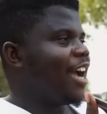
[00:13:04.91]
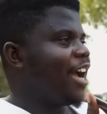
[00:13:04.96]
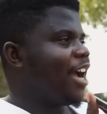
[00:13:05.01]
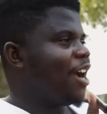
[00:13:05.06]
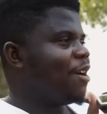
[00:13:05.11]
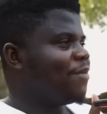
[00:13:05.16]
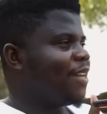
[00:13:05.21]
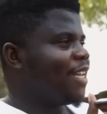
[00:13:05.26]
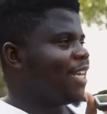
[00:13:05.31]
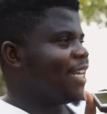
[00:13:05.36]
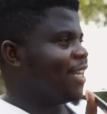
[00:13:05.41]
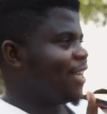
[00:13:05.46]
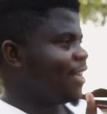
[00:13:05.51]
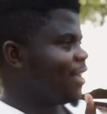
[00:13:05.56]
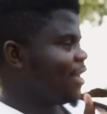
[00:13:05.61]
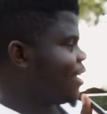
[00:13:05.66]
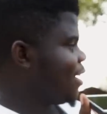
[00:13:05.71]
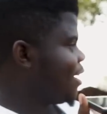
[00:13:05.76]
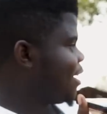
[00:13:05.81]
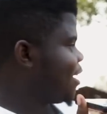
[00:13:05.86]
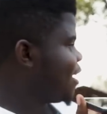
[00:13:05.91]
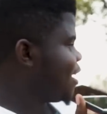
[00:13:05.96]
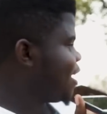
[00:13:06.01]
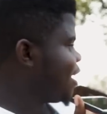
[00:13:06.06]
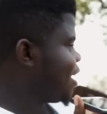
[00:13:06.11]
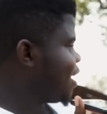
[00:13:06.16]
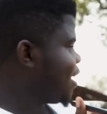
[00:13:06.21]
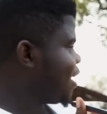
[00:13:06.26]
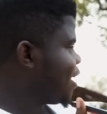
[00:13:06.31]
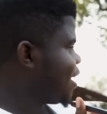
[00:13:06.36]
MD.
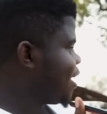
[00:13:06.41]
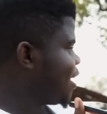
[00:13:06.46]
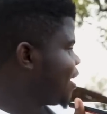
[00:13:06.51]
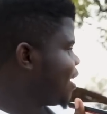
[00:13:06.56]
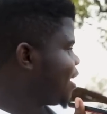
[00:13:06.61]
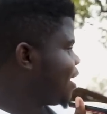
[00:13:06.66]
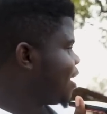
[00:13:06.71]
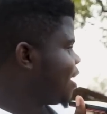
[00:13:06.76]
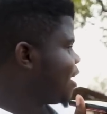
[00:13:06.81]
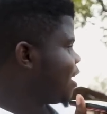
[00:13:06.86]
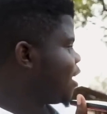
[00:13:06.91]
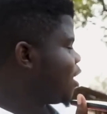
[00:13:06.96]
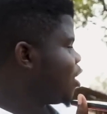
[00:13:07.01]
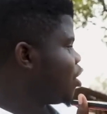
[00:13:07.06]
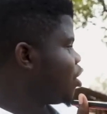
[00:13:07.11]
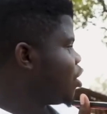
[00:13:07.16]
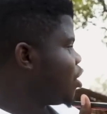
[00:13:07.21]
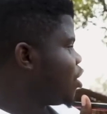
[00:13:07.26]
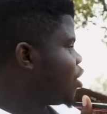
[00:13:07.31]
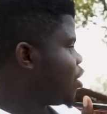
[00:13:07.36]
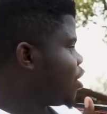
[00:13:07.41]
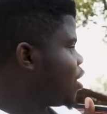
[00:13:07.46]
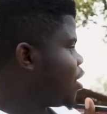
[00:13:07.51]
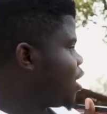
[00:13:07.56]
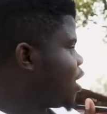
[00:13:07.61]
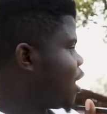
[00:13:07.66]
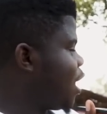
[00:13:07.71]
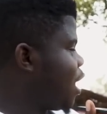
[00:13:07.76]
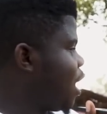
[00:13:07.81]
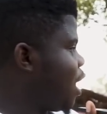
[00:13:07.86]
Hi. Hi.
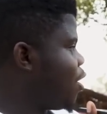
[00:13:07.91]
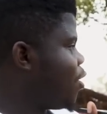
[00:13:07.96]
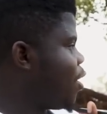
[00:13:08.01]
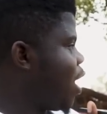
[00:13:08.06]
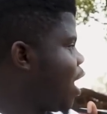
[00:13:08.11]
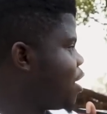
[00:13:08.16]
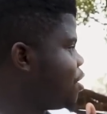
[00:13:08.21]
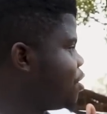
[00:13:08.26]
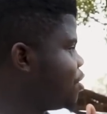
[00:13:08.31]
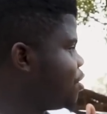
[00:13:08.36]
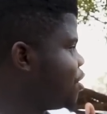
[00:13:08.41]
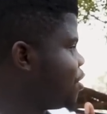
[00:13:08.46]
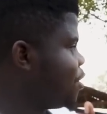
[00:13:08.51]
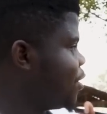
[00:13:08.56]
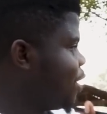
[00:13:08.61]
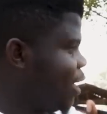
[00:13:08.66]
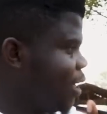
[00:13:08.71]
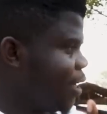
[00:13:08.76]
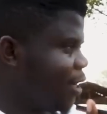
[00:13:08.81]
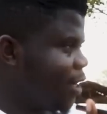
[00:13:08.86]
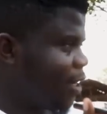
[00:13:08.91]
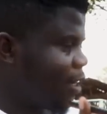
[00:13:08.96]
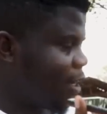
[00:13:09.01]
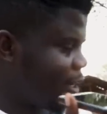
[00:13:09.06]
How are you doing?